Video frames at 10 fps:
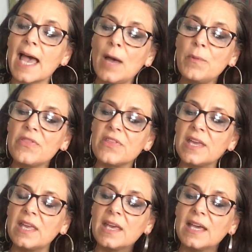
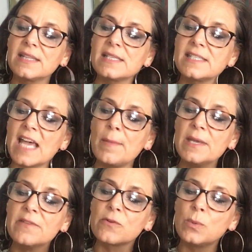Apathy at
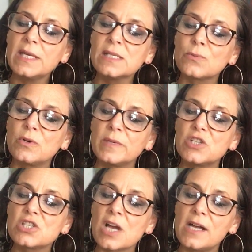stabbing of Queens woman
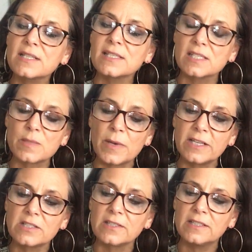shocks
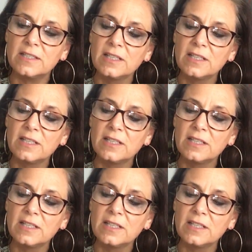inspector.